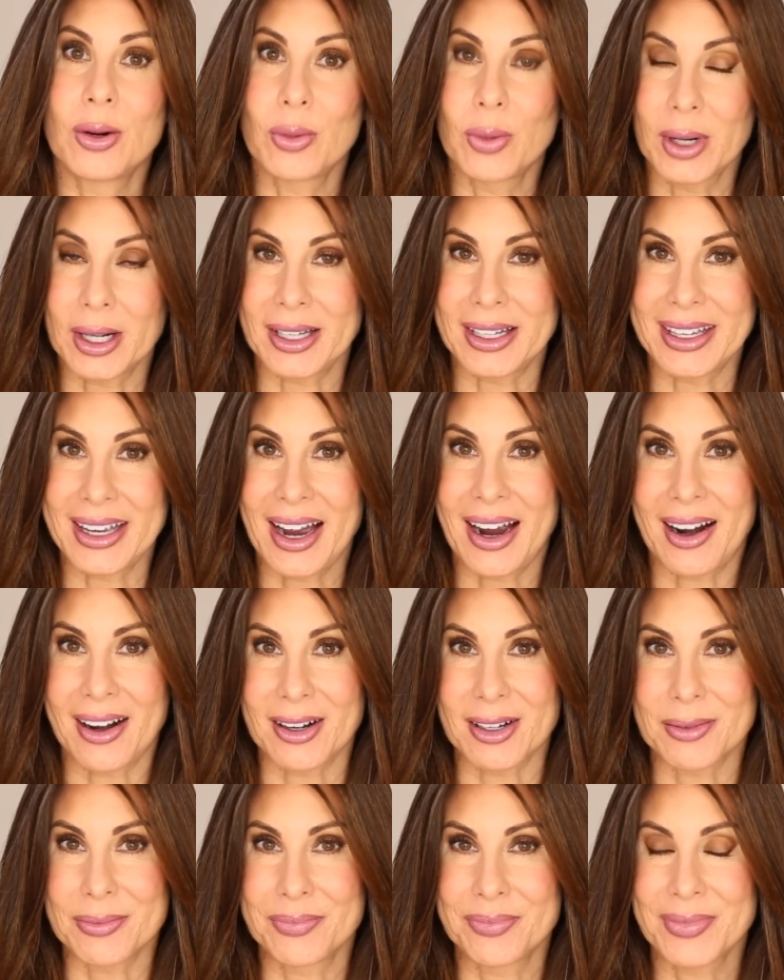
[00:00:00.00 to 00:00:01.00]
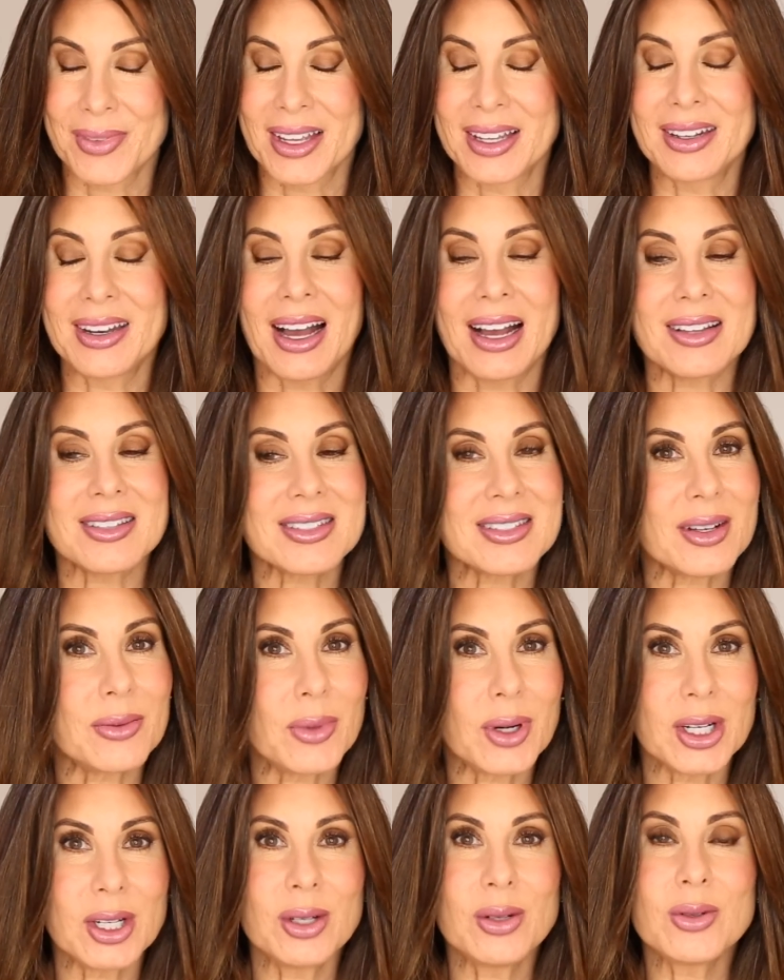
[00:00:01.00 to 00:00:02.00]
really hard. Not
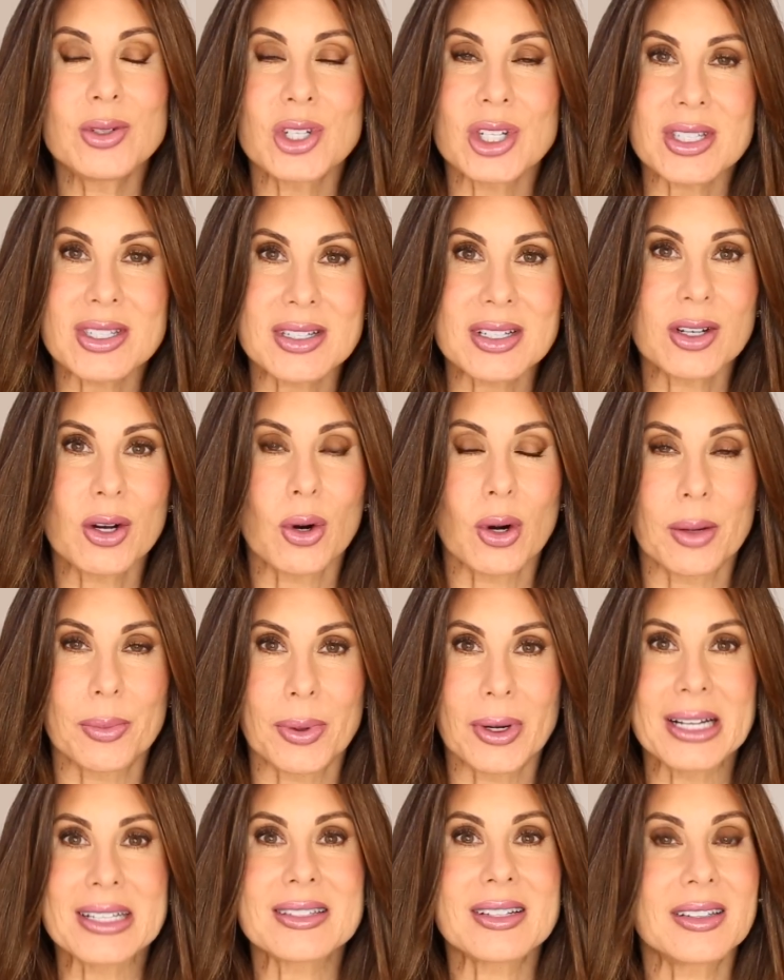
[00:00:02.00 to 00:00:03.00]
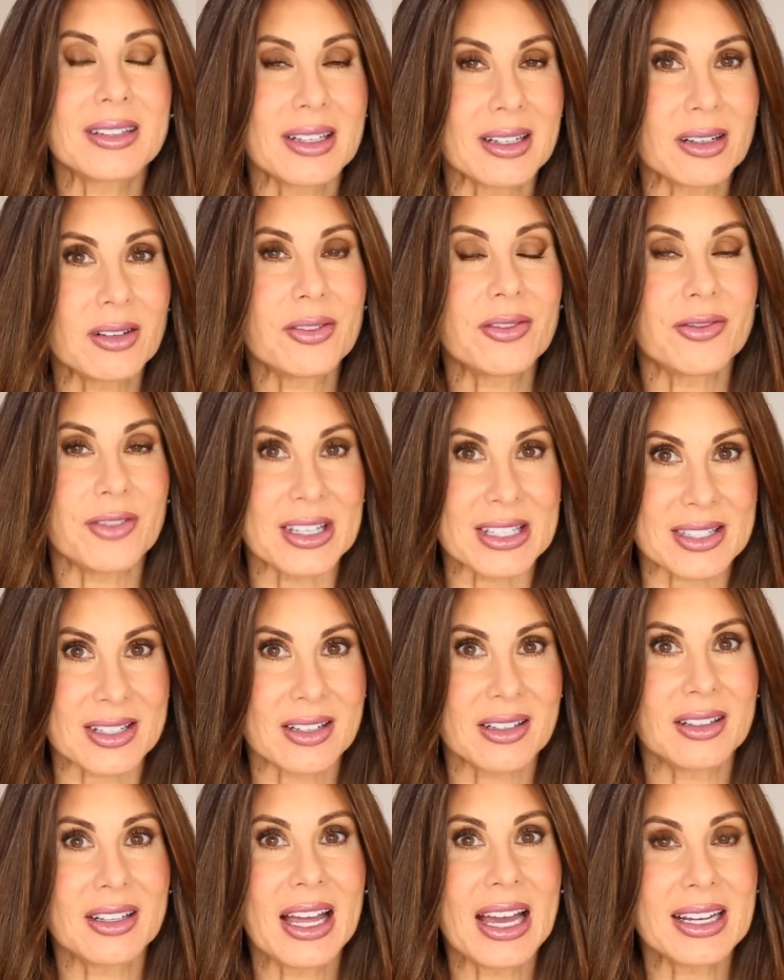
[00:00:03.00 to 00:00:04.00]
someone who just incorporates a little
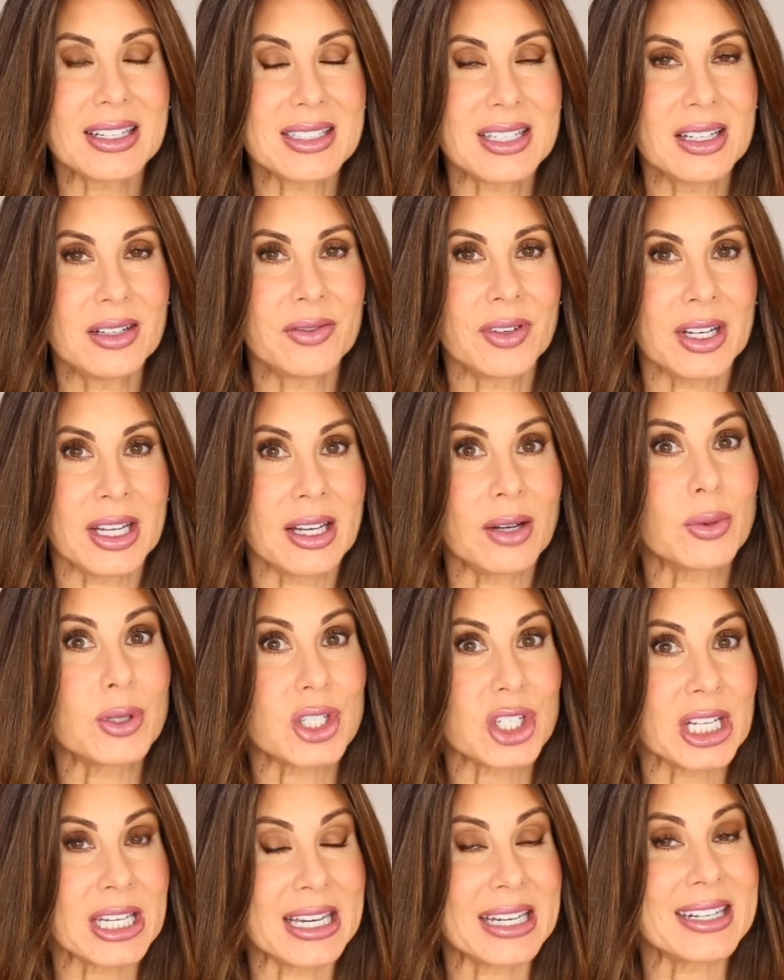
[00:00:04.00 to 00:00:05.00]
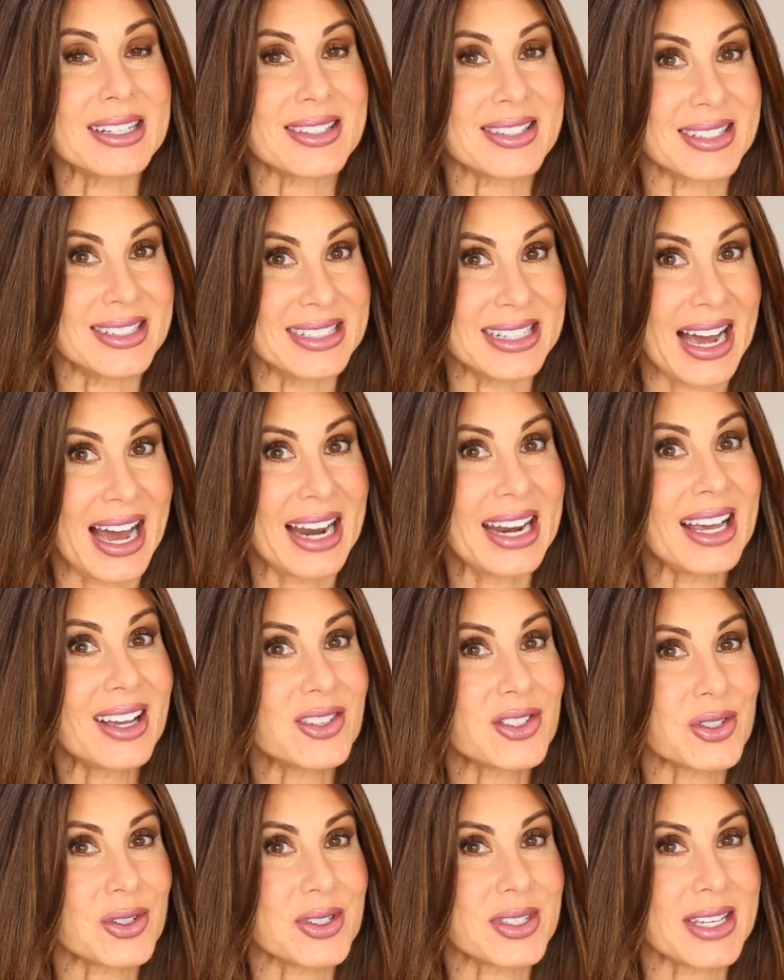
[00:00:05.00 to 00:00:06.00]
physical activity, which again is not
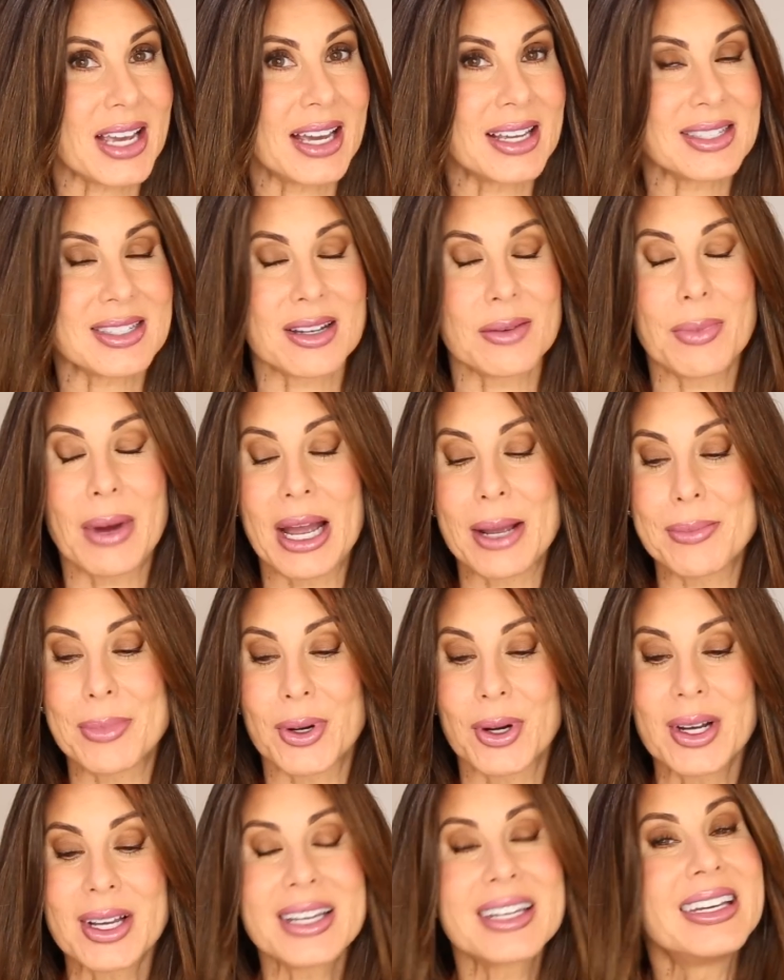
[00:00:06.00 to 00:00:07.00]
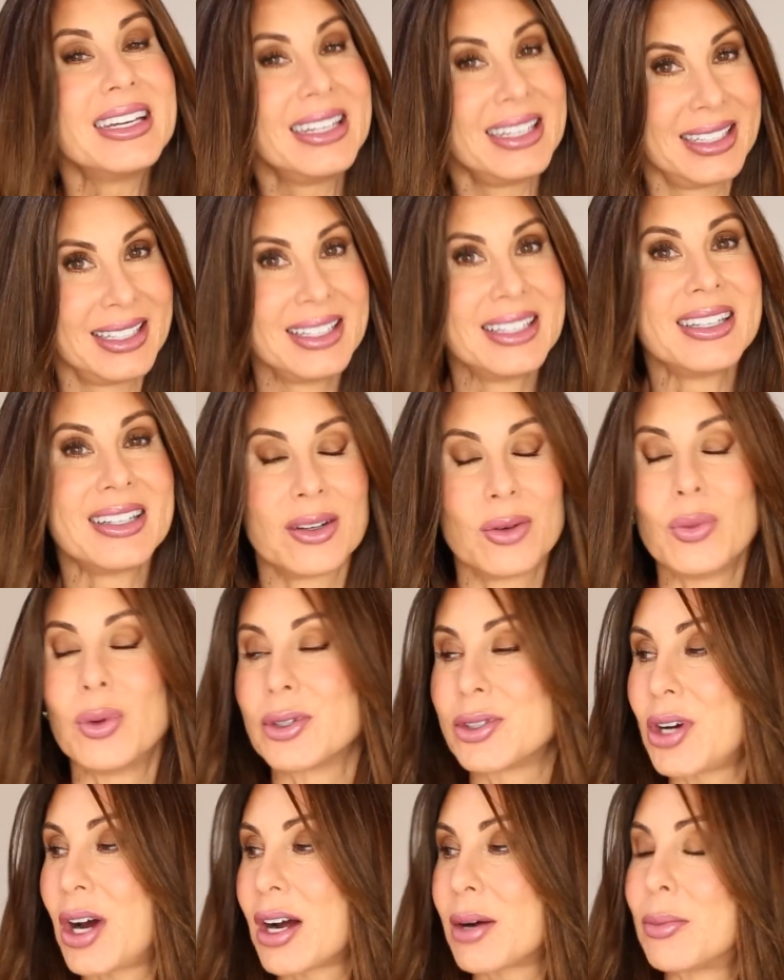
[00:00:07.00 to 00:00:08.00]
exercise in my book.
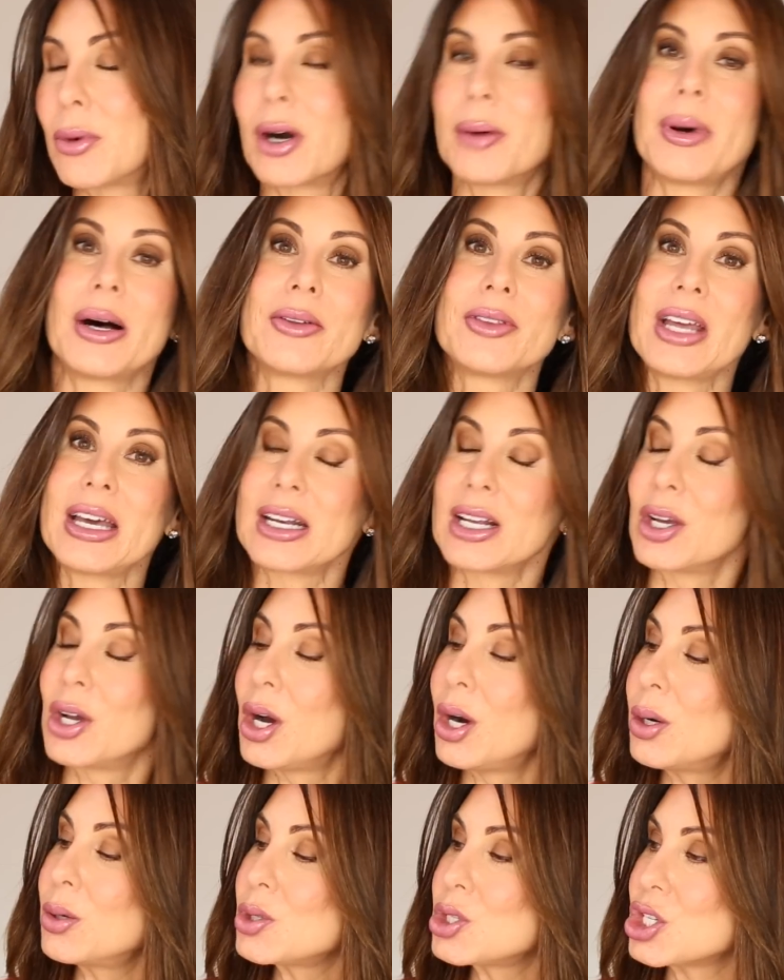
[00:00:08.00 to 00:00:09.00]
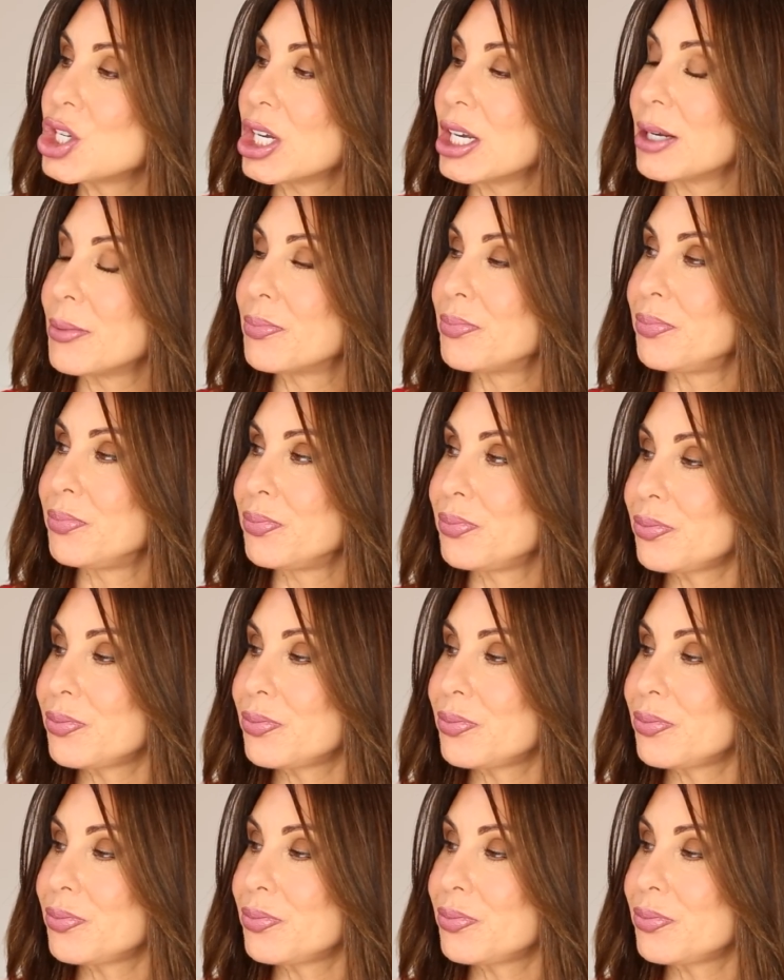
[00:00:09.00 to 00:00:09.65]
We'll talk more about that in coaching.